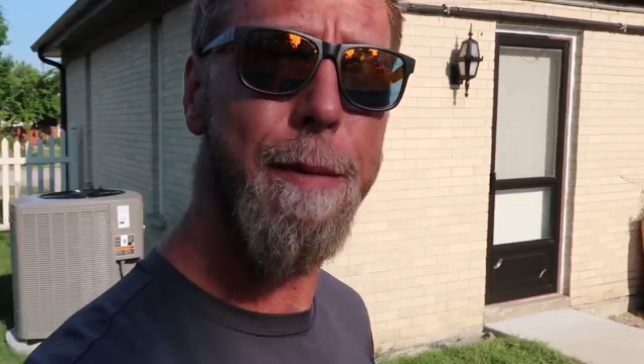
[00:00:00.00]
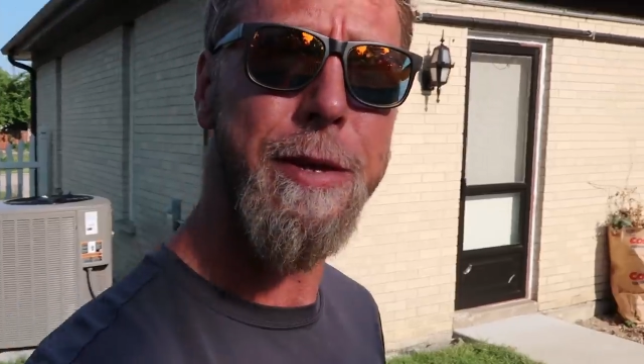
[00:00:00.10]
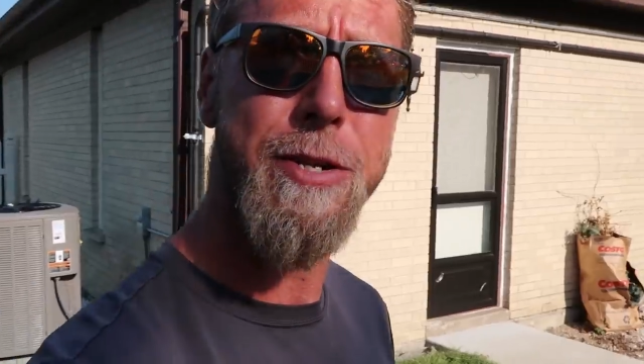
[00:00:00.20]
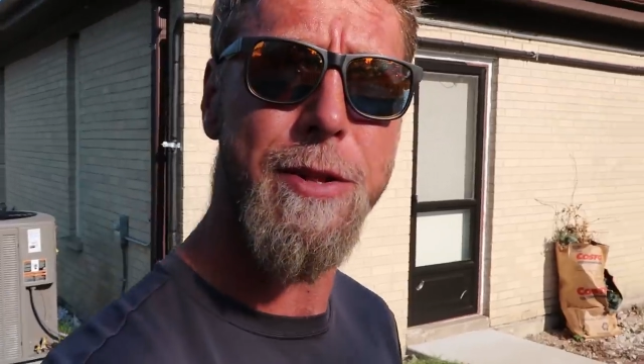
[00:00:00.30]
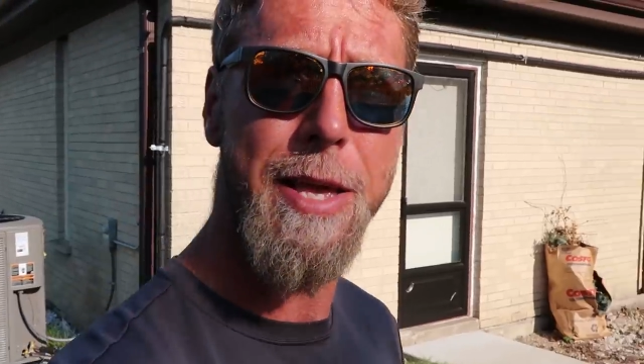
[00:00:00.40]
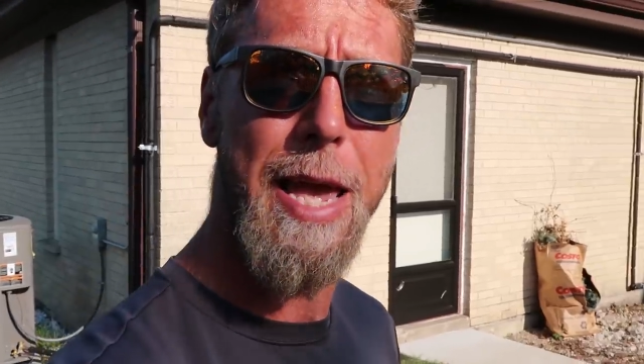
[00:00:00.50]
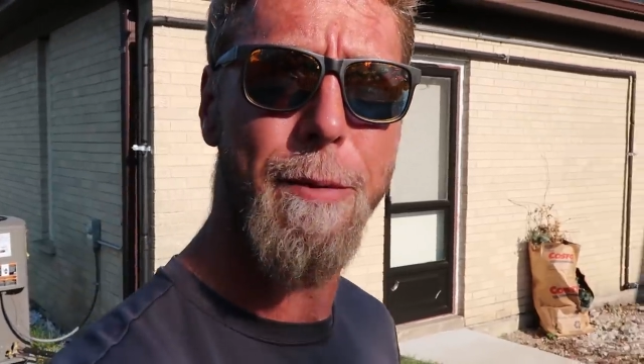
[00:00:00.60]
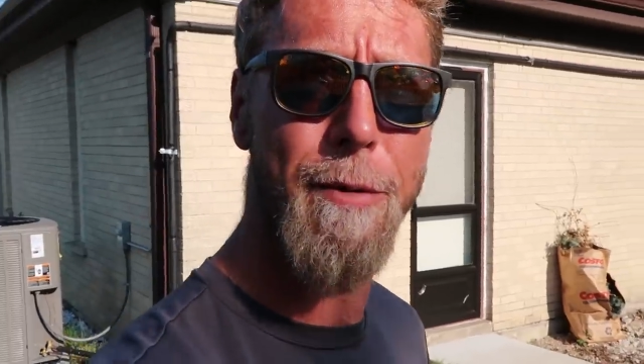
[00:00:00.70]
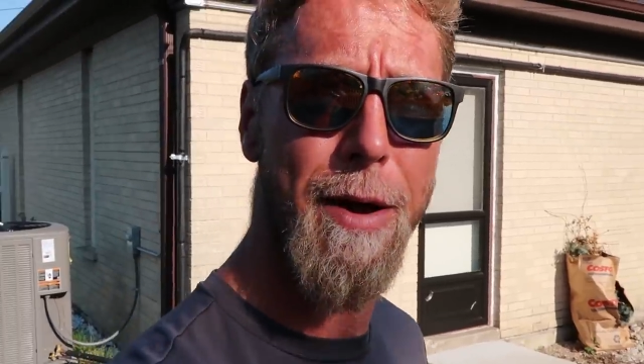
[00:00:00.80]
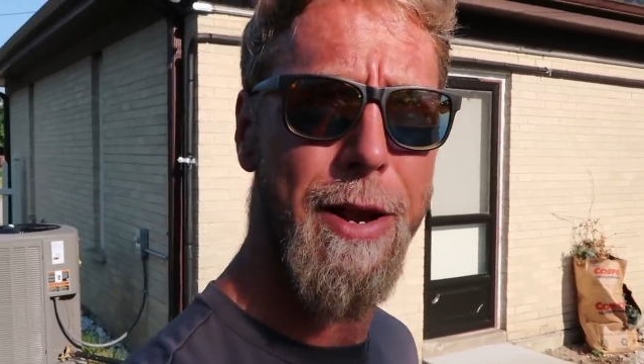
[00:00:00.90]
Let me turn the
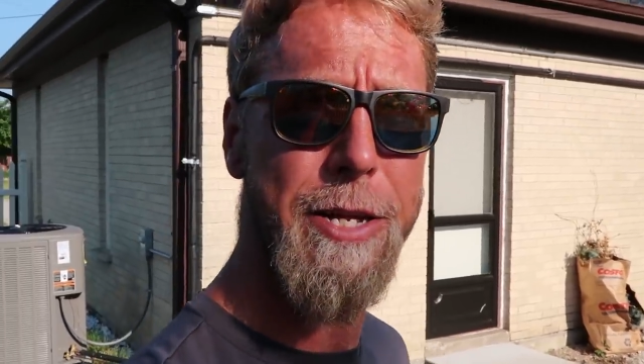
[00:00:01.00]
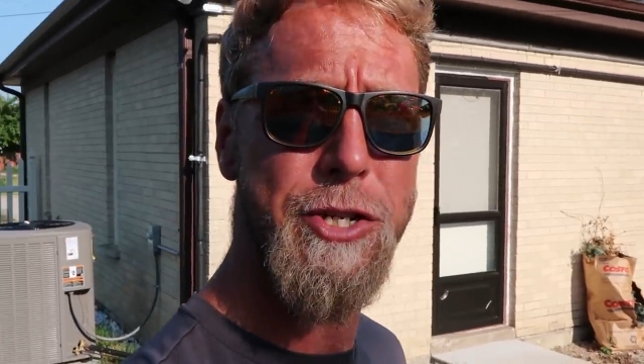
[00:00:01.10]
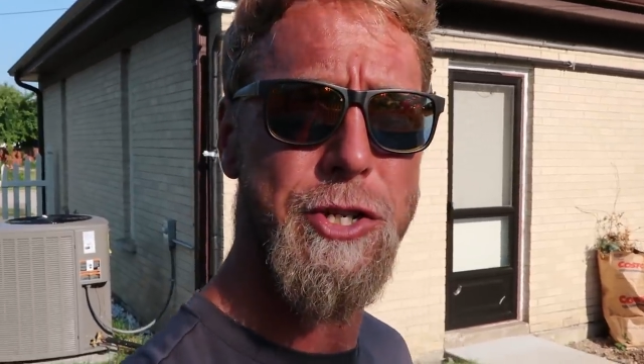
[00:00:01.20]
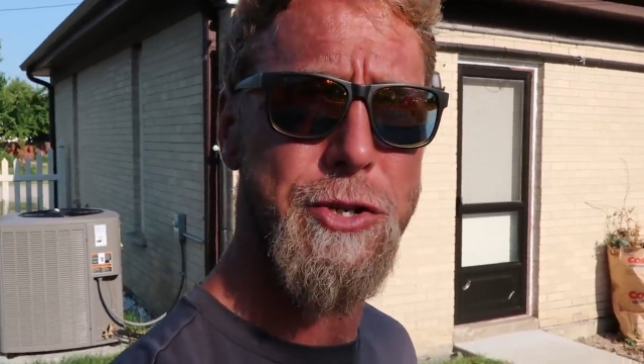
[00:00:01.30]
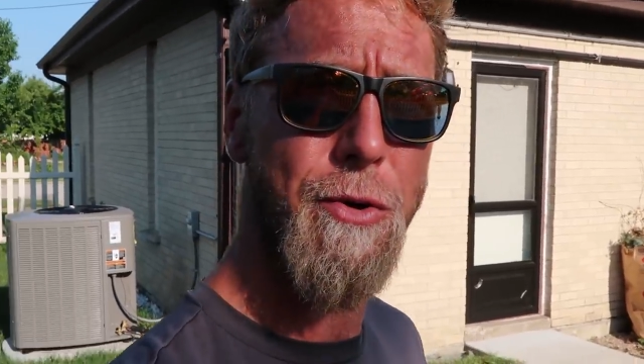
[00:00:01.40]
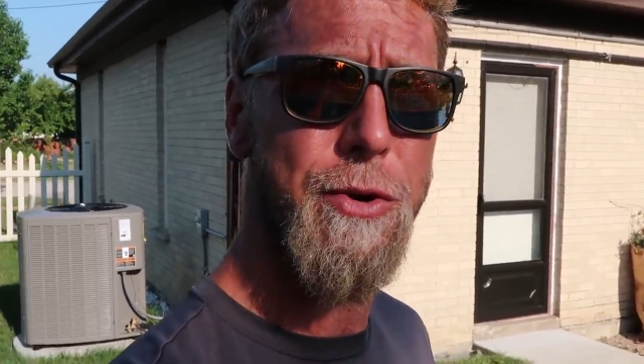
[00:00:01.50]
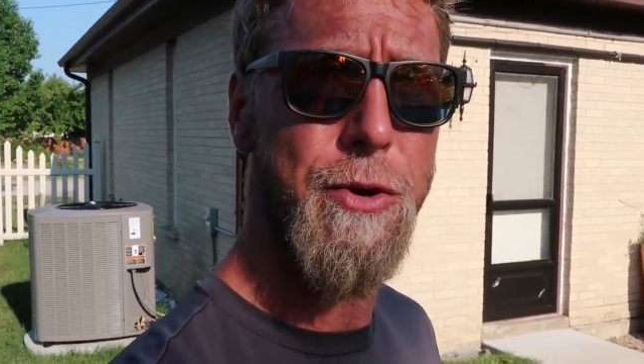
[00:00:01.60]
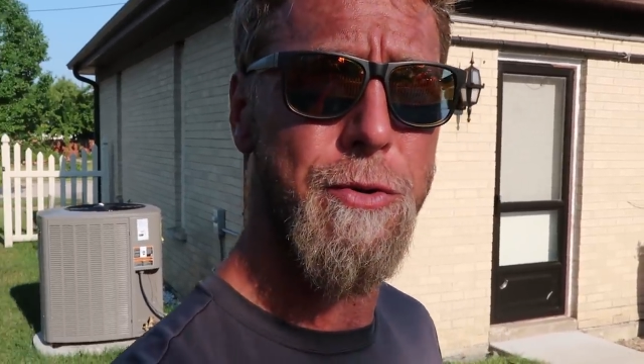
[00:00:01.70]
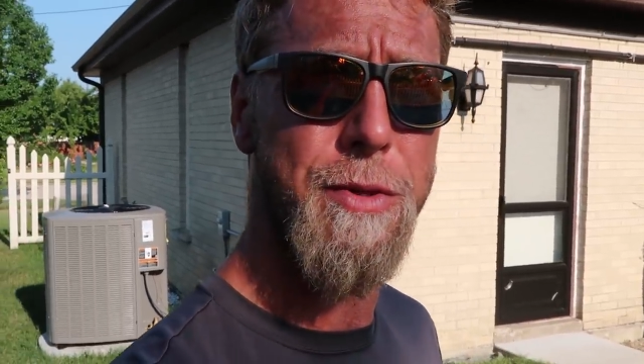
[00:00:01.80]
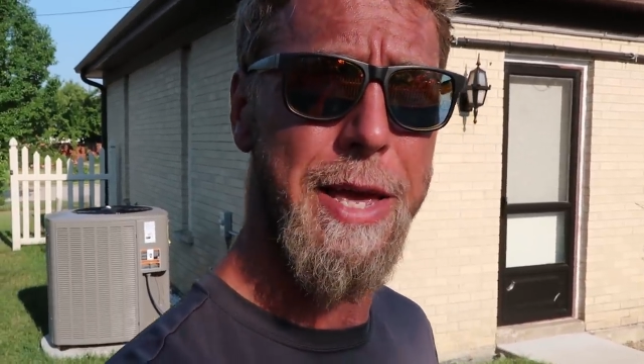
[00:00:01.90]
camera around and show
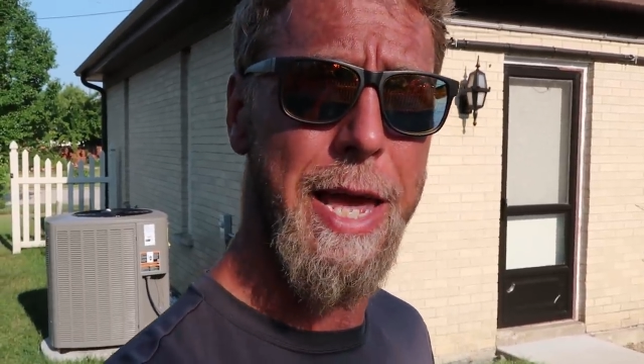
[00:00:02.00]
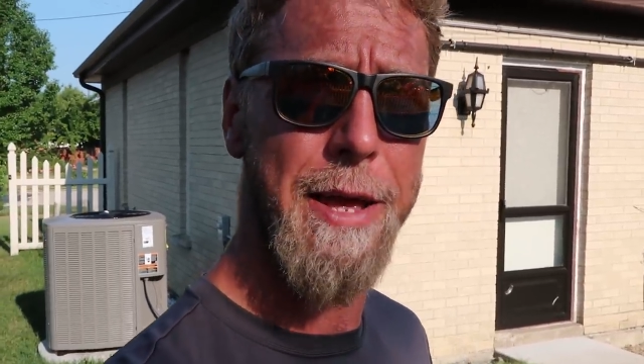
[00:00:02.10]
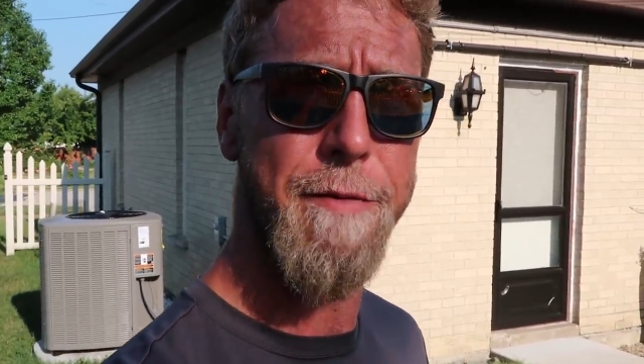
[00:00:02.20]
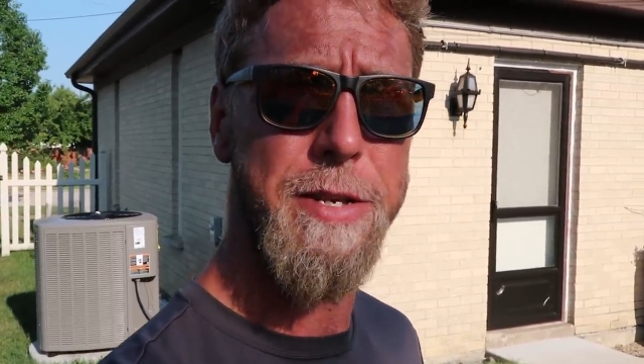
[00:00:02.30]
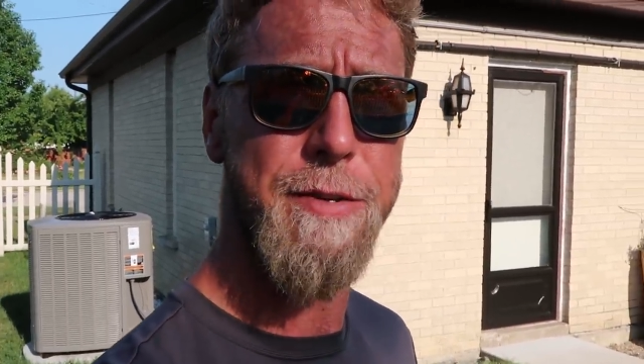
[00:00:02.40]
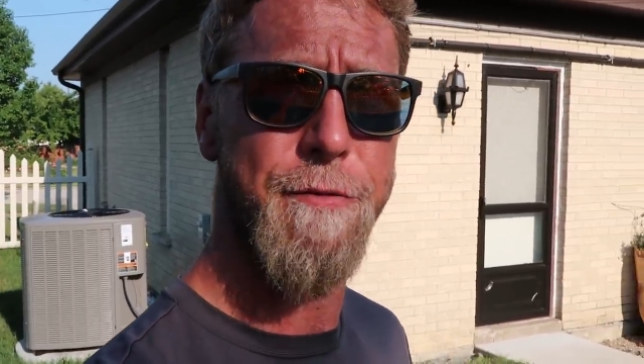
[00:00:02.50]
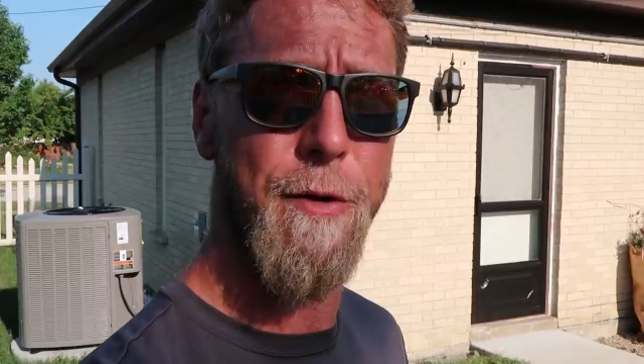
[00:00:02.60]
you the canvas